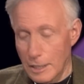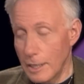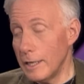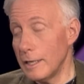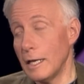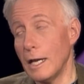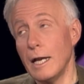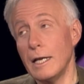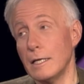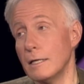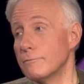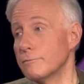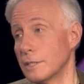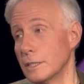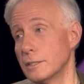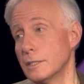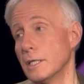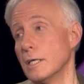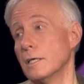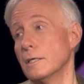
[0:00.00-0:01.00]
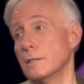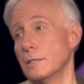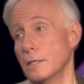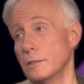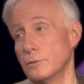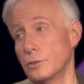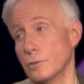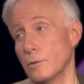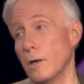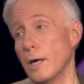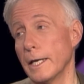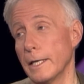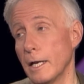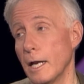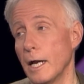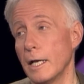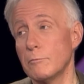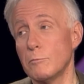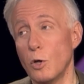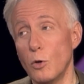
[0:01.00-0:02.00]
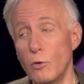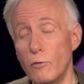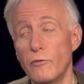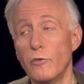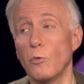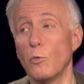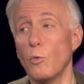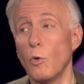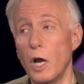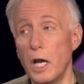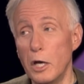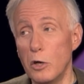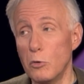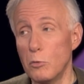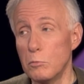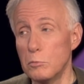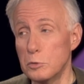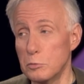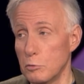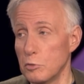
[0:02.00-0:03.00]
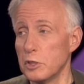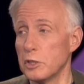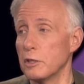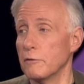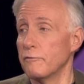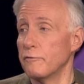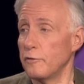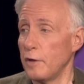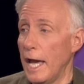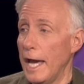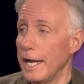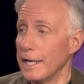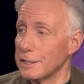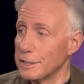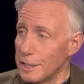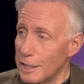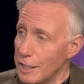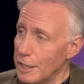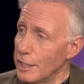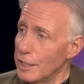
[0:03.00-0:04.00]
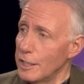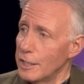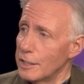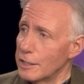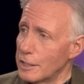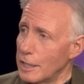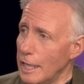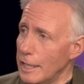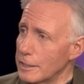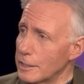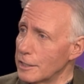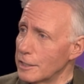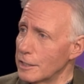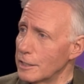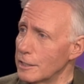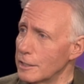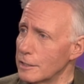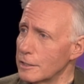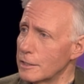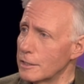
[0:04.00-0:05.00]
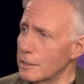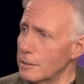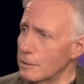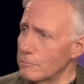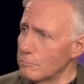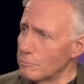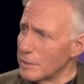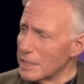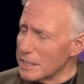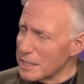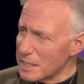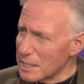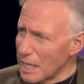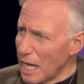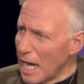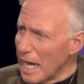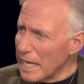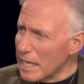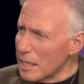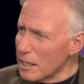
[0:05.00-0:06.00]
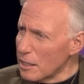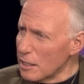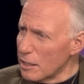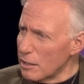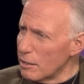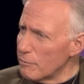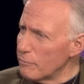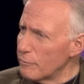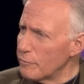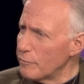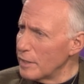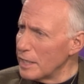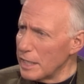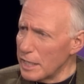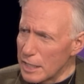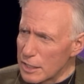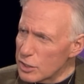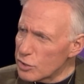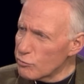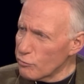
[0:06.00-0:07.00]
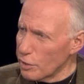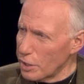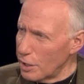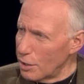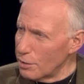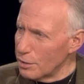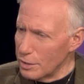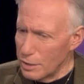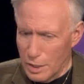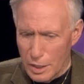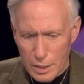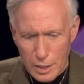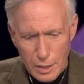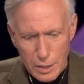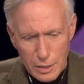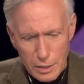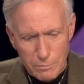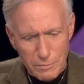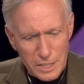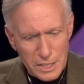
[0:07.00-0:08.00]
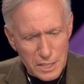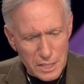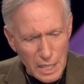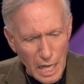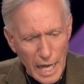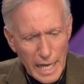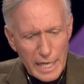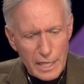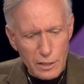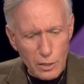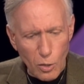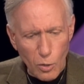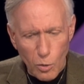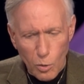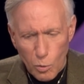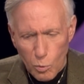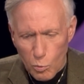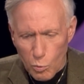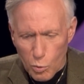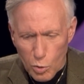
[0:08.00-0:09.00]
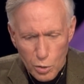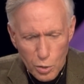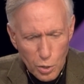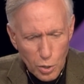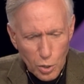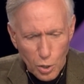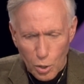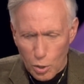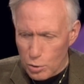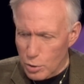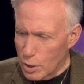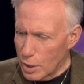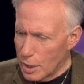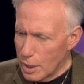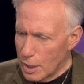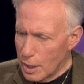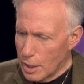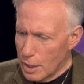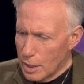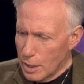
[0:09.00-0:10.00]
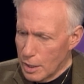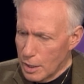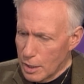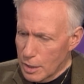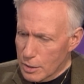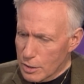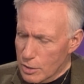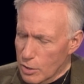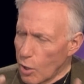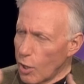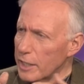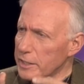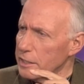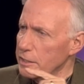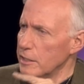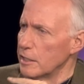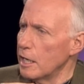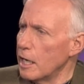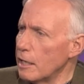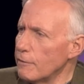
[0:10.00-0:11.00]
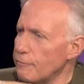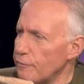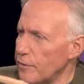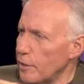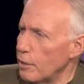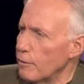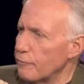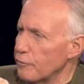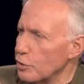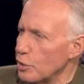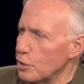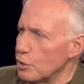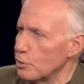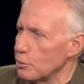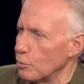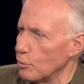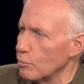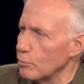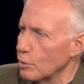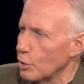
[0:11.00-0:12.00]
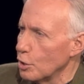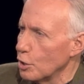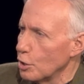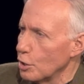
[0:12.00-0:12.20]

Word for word: I have to tell you, Joy, I'm overwhelmed with the fact that the Messiah of Israel, The Messiah, the whole world, thought enough of you,